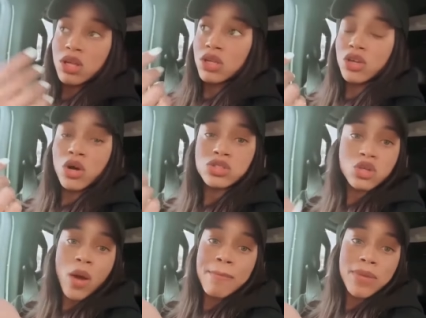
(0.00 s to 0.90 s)
you know,
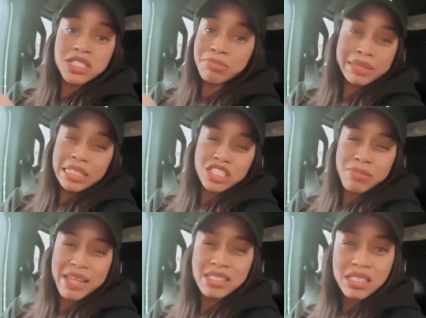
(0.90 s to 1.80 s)
so I must bleach
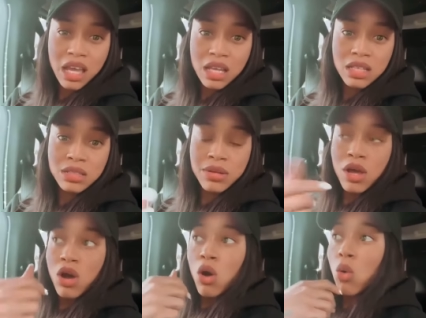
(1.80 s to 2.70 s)
my skin.
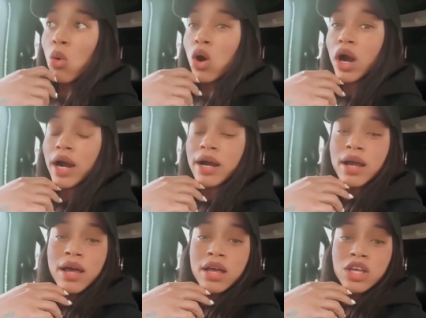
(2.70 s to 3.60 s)
Or
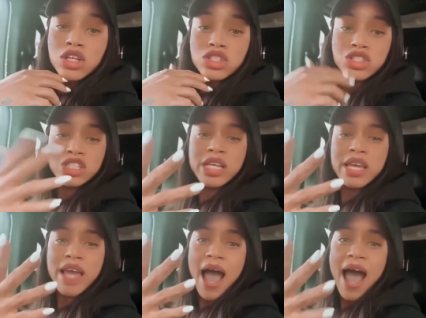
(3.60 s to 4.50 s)

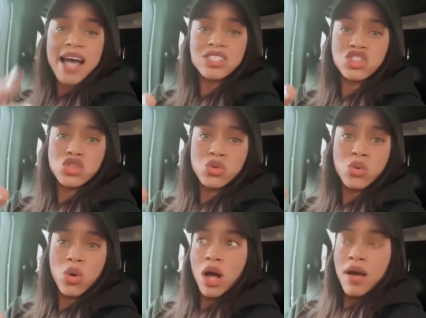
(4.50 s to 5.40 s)
she has
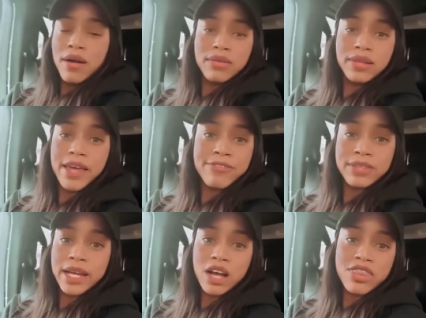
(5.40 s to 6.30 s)
to lift
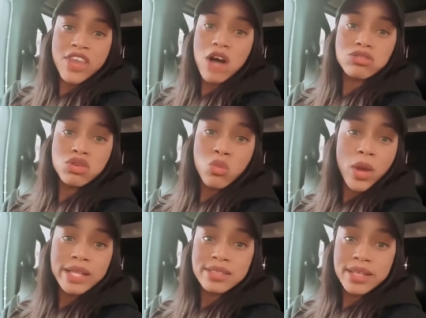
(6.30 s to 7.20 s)
like a thousand
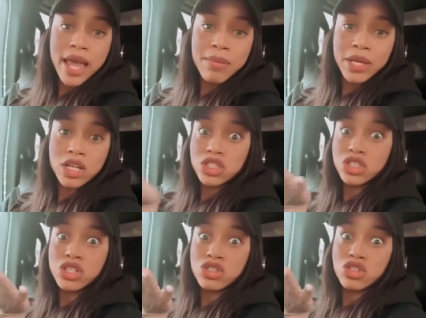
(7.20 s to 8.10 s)
weights a day because
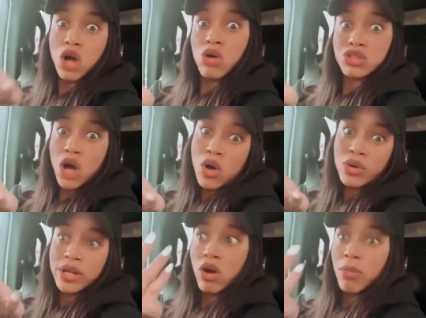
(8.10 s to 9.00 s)
she's so
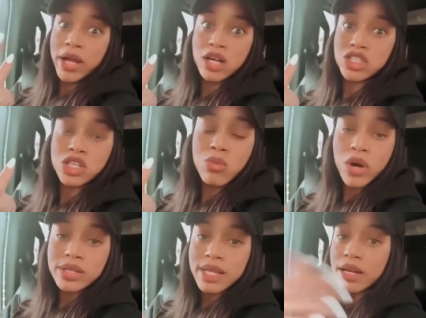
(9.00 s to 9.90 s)
toned and oh my god, she
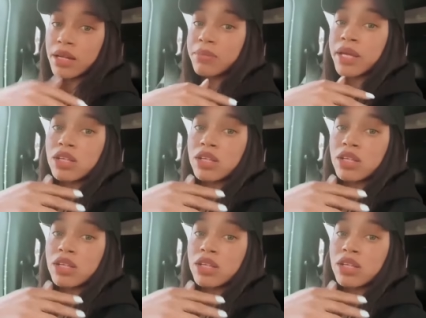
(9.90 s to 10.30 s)
works out. And I'm like,